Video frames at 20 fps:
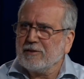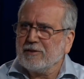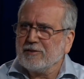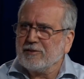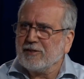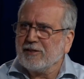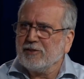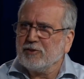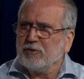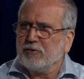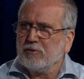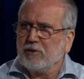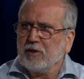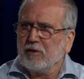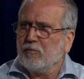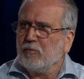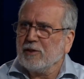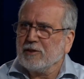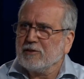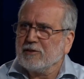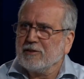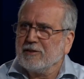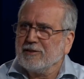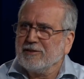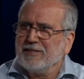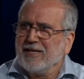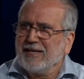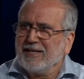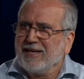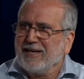a century or once in a
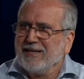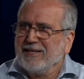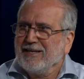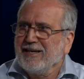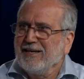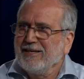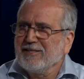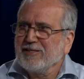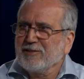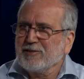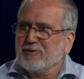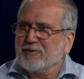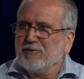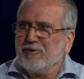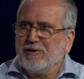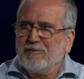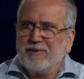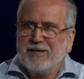decade storm,